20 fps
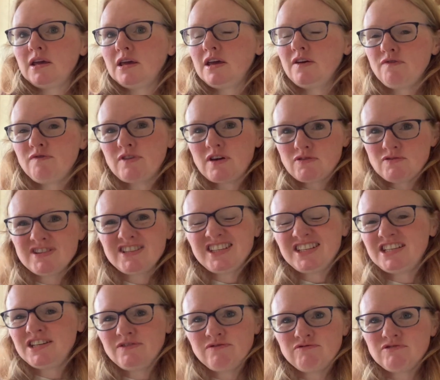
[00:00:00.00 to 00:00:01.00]
if there is a
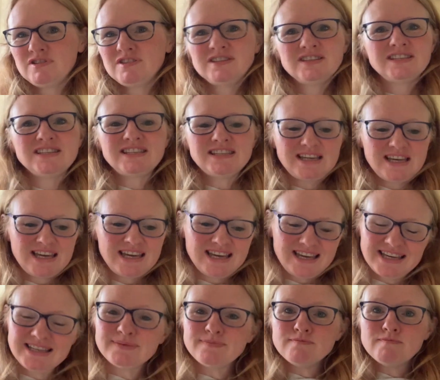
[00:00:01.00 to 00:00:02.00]
difference, it
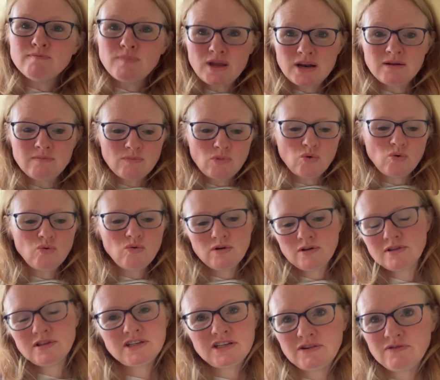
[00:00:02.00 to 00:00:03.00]
is minimal
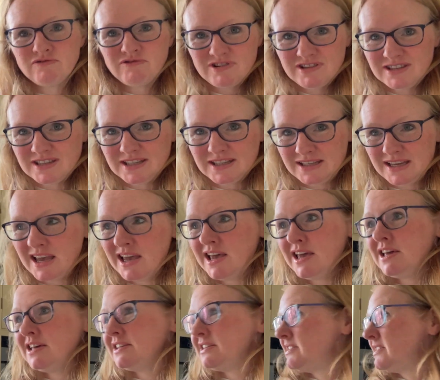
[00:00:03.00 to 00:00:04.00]
difference.
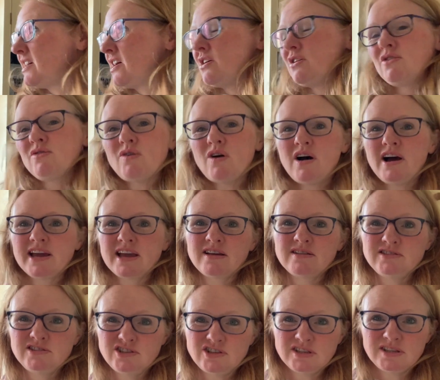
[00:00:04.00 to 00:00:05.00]
So I
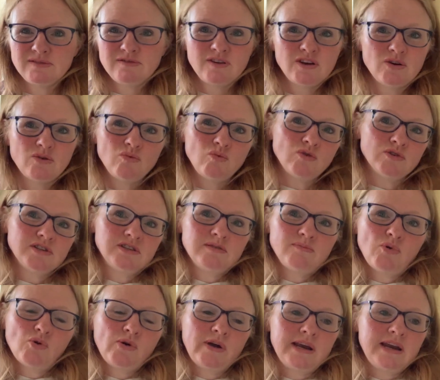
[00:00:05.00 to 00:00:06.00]
just feel, what's the
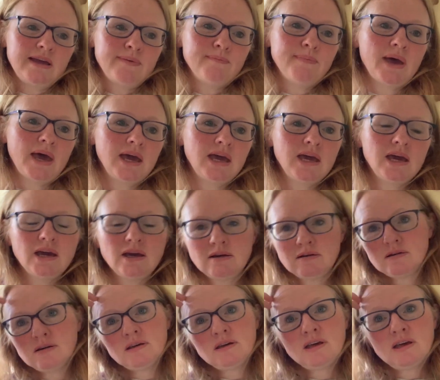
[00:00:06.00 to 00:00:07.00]
point in paying
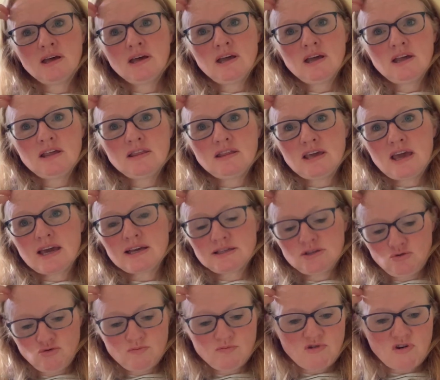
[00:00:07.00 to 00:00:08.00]
the
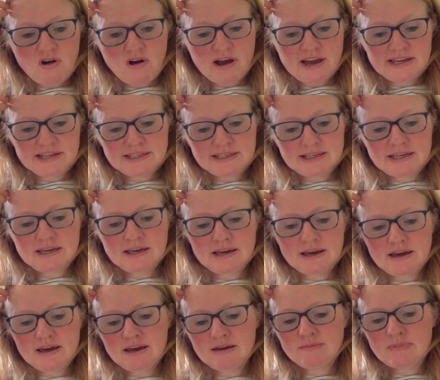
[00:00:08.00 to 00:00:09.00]
extra price
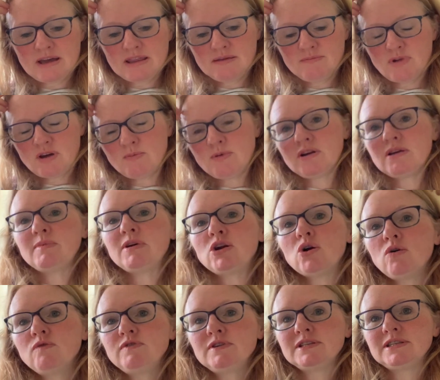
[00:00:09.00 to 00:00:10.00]
at the moment? I mean,
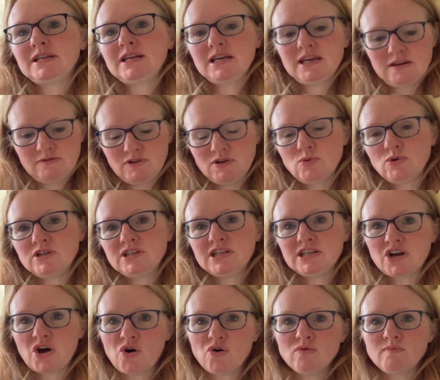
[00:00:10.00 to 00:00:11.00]
obviously, if you
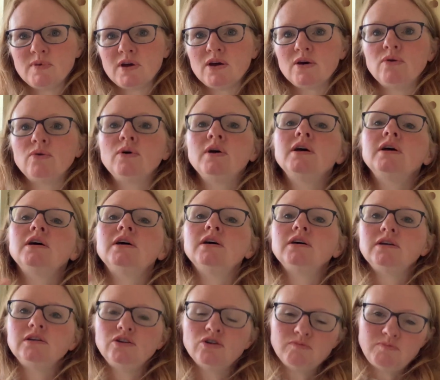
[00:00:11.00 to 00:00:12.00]
wanted wholemeal,
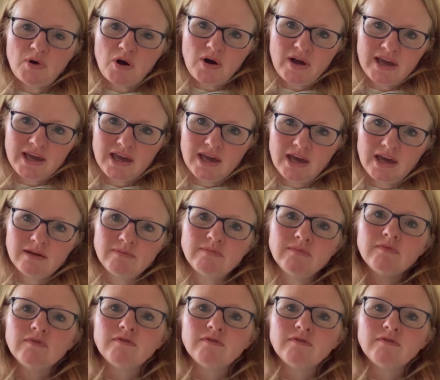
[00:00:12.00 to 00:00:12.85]
you're buying it